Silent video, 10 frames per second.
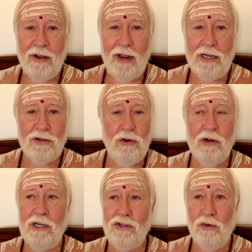As
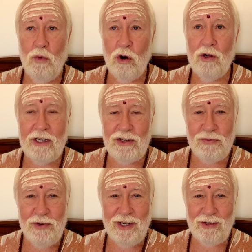long as the world is
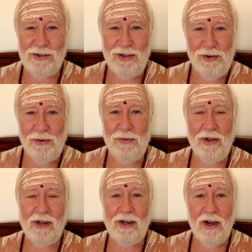real to you,
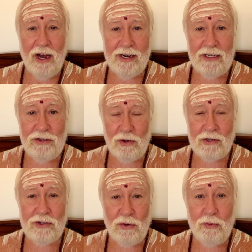God is
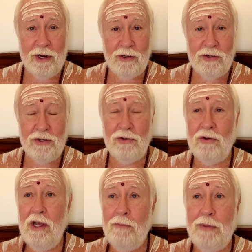also real to you,
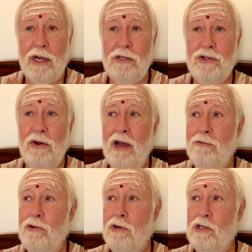because you
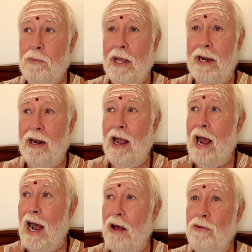have to explain
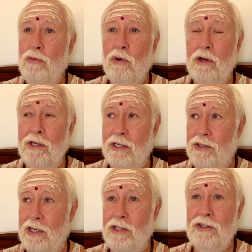how the world
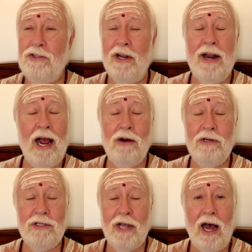exists and how
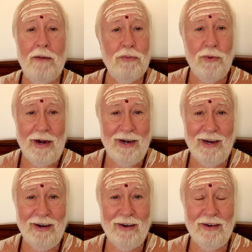it's
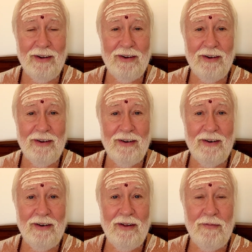operating.
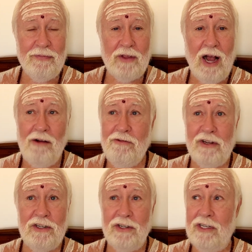
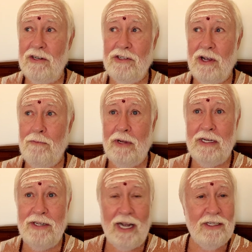Obviously, there's some
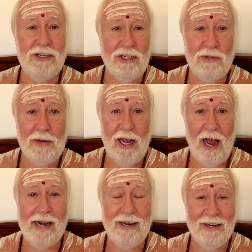intelligence
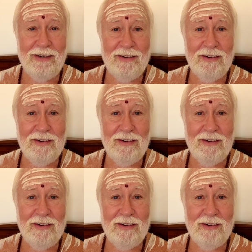behind it.